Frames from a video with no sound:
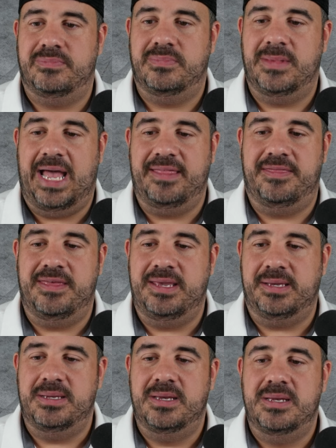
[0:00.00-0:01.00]
I
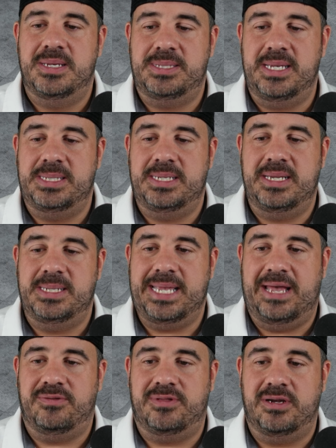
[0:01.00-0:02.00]
think since it is
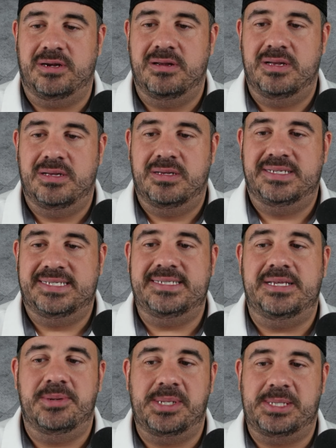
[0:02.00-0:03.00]
out there,
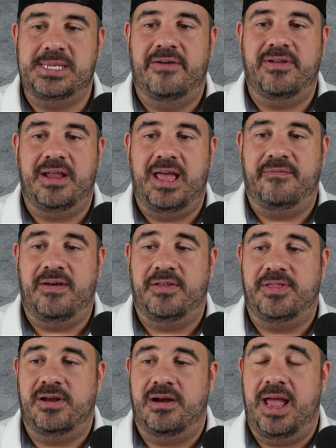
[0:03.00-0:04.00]
there's a 7.5 out
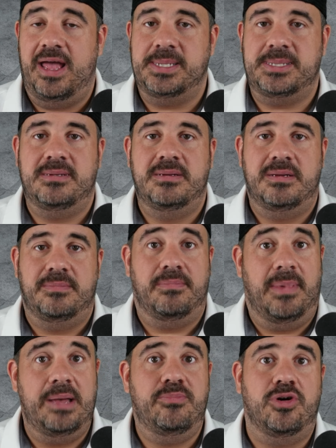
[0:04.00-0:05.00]
there at
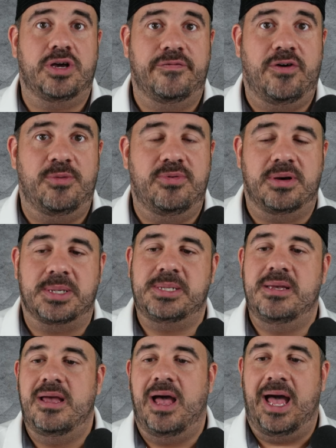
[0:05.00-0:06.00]
my book of all books.
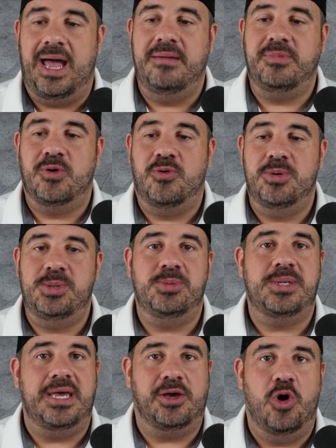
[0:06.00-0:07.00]
I'm going to
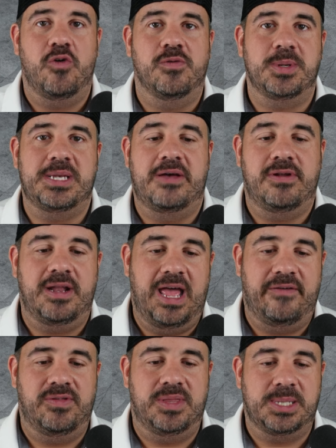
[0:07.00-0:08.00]
take over
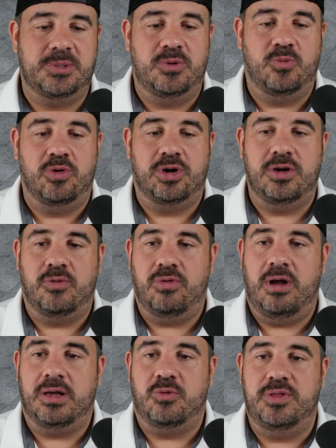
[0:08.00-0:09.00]
7.5 in this one. We're going to
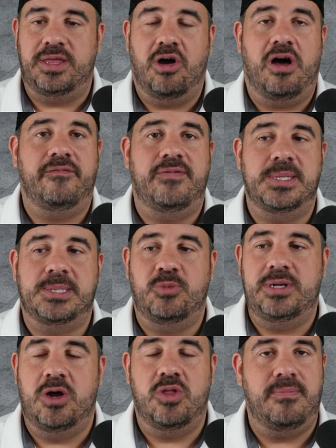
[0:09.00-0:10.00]
rock with the offense. We
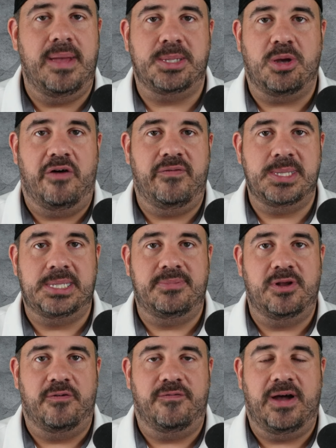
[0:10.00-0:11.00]
know the Mets offense has been
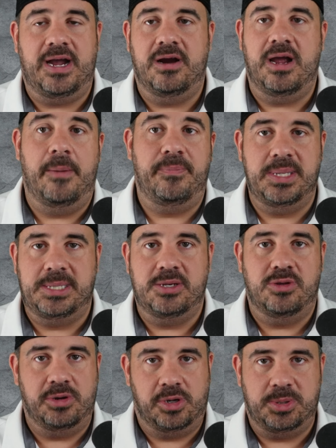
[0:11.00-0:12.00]
on fire up until
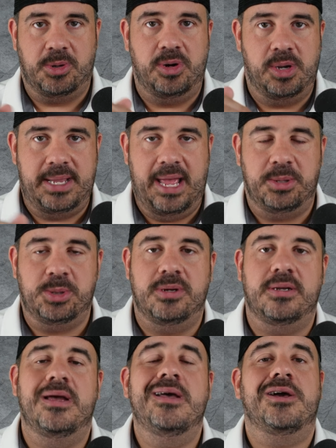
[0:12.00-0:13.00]
they're starting to
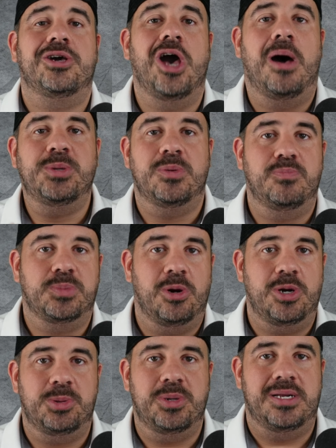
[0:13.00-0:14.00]
downtrend. Cubs are
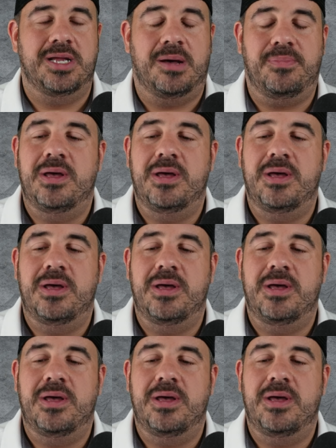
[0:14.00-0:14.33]
starting to trend up.